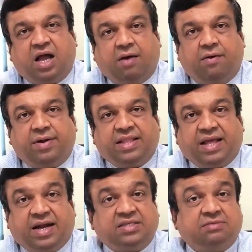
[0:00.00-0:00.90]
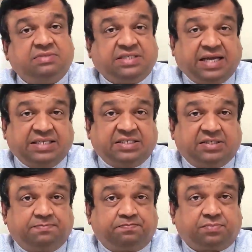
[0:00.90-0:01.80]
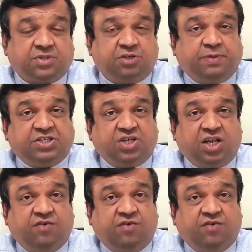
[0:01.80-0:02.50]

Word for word: However, there are some signs, especially